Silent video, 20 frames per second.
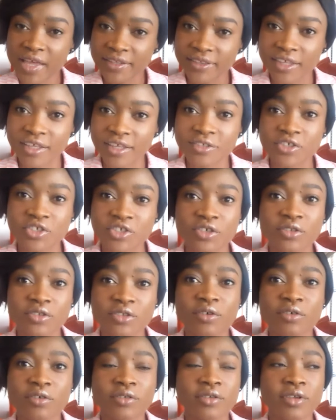attention
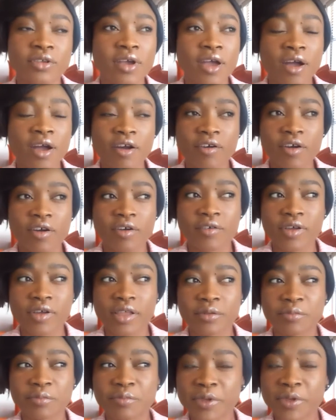on...
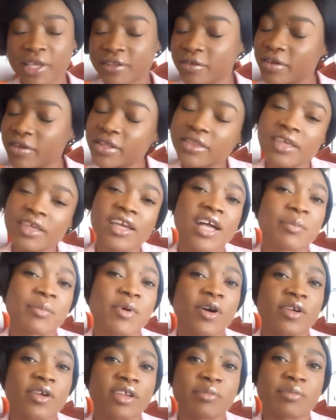really think
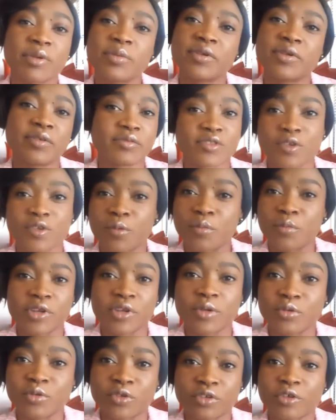about it. Maybe somebody
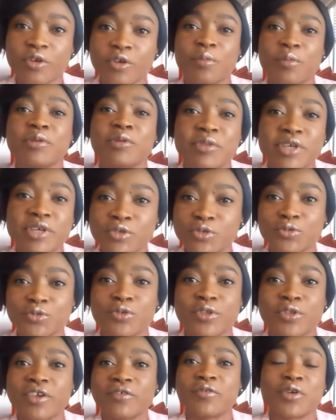will not compliment you
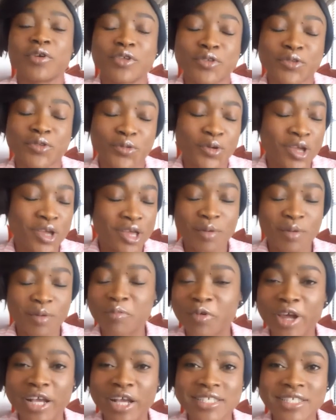today for you to
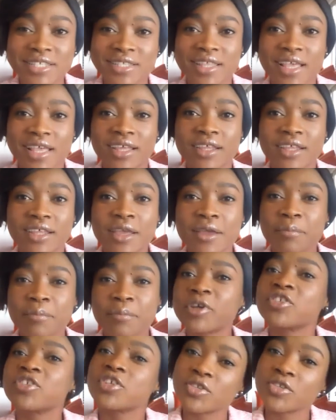practice that.
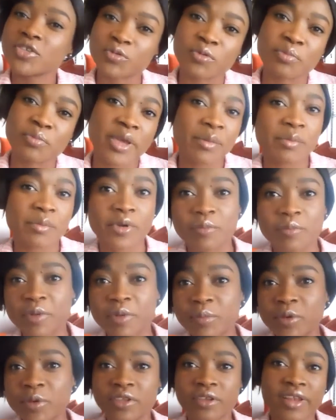But just remember,
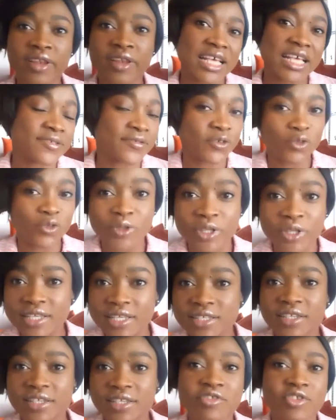maybe in the last few days,
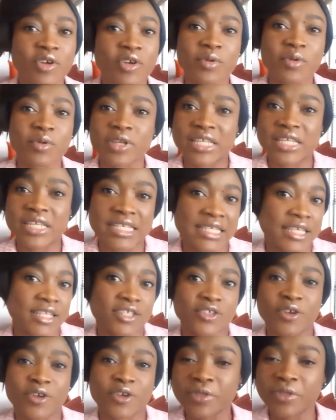if somebody said
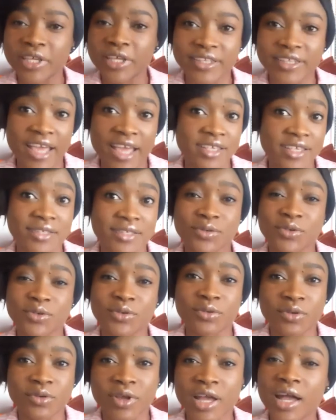something nice to you,
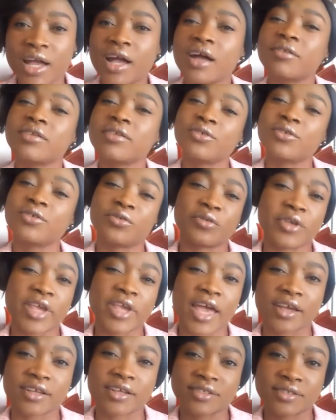how did you
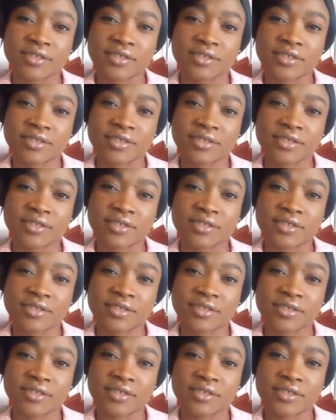react?